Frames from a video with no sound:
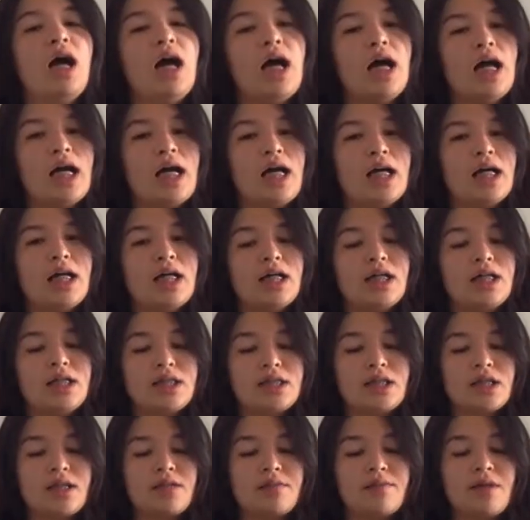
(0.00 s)
And
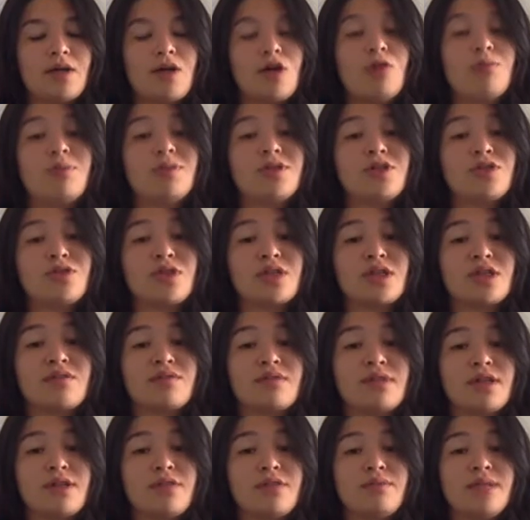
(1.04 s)
I hope you enjoyed this
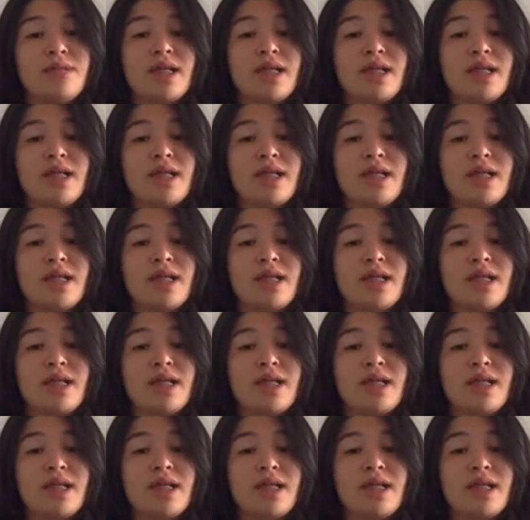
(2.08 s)
video.